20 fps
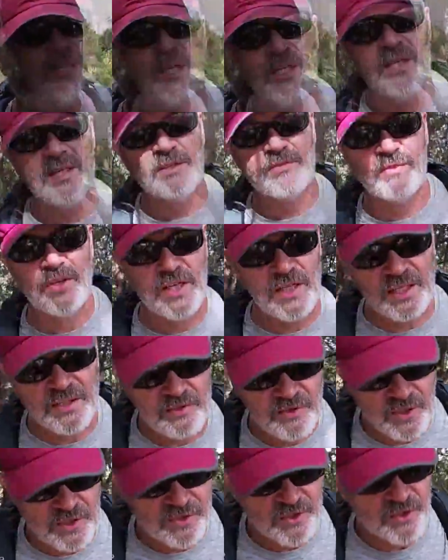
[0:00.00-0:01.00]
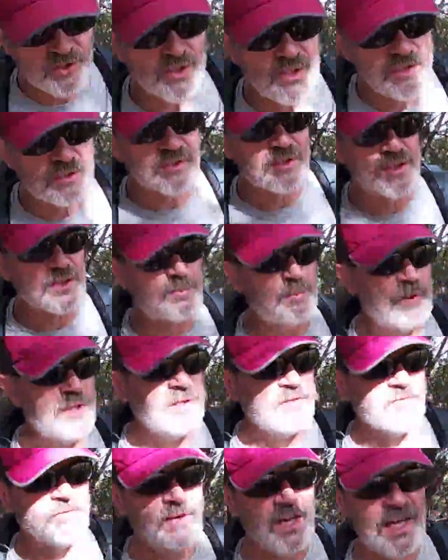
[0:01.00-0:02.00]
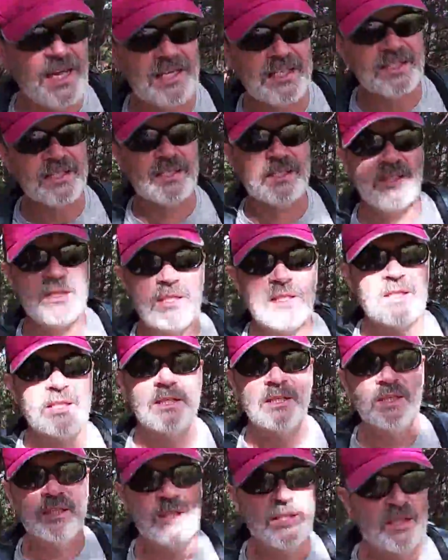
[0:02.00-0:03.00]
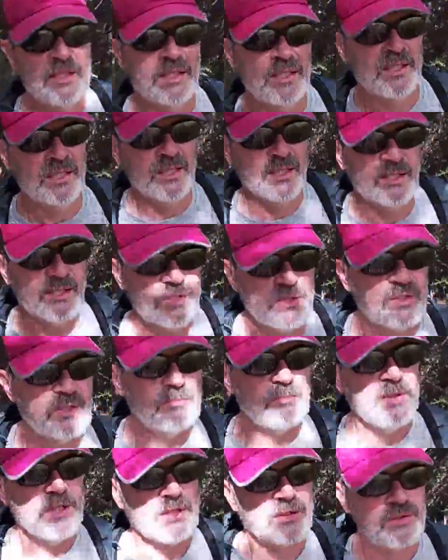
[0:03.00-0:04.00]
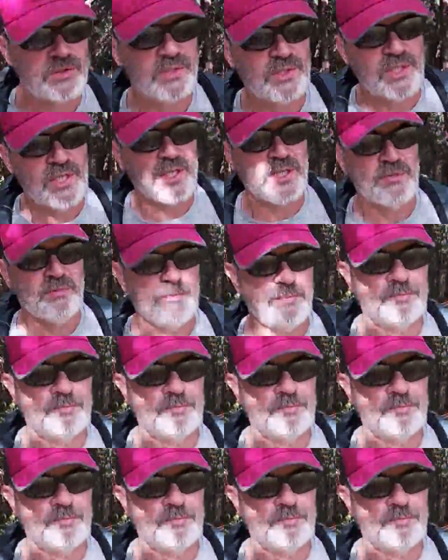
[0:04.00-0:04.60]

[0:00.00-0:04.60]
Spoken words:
The Violet Crown Trail is pretty flat, so you can make good time.